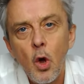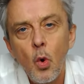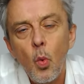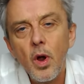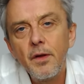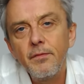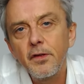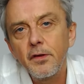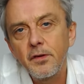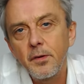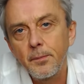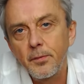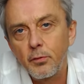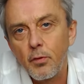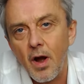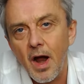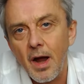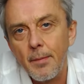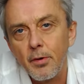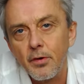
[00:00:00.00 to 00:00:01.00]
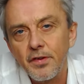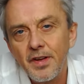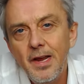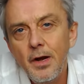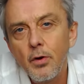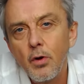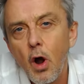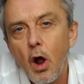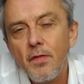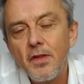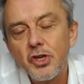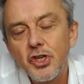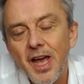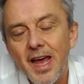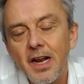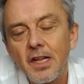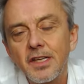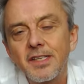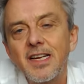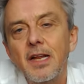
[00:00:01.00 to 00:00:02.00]
One of the subscribers here on the
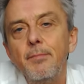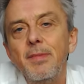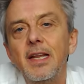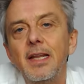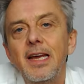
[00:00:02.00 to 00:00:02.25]
channel sent me